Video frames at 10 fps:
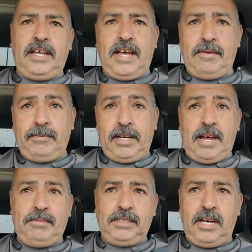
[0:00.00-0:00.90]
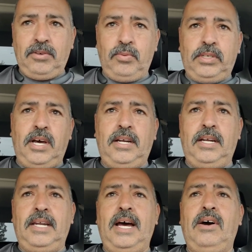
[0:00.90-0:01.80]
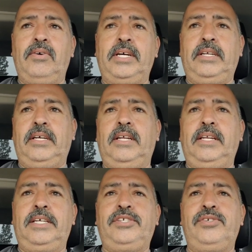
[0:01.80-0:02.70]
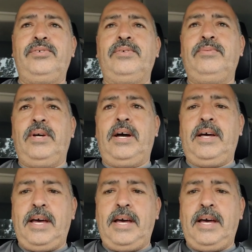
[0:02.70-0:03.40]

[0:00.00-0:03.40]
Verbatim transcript: Am- Amazon will not allow it unless you uh,